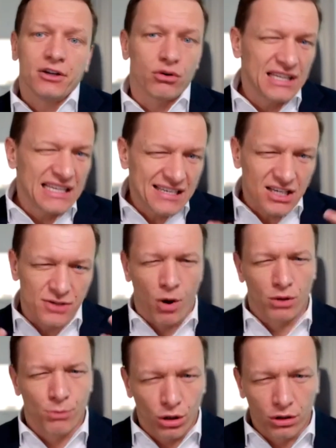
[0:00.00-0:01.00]
These are
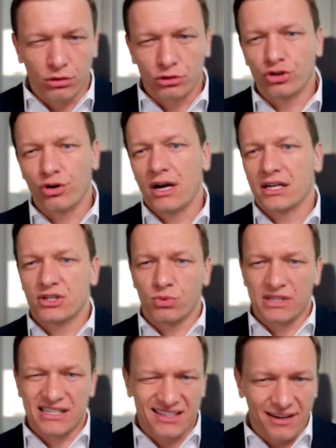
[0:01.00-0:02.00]
small molecule drugs
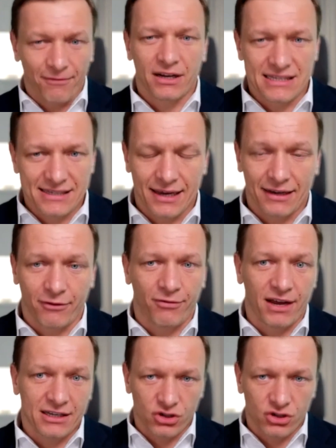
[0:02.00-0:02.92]
with significant side effects.